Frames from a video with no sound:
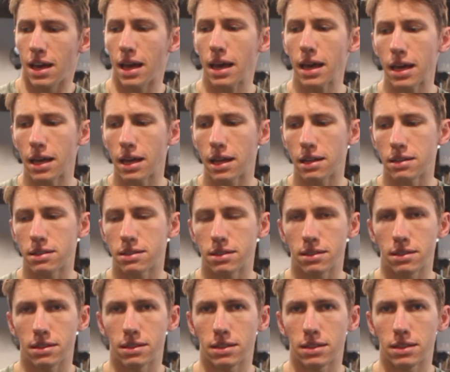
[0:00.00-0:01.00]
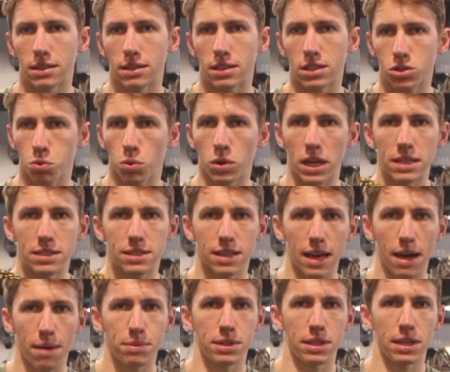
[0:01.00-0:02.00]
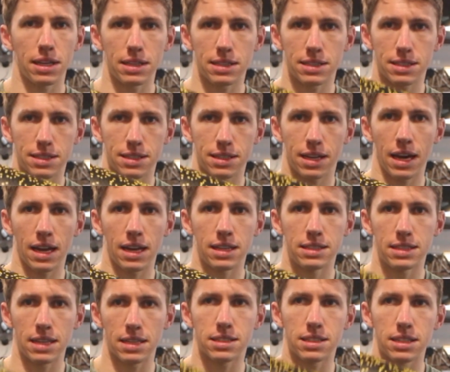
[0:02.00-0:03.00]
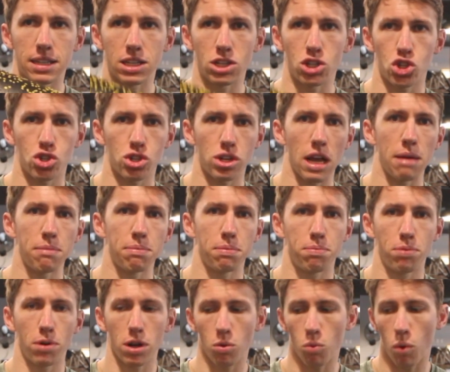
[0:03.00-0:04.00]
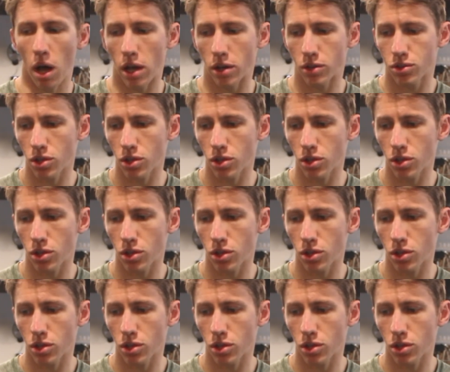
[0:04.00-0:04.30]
And this one has kept its kind of density and shape pretty well.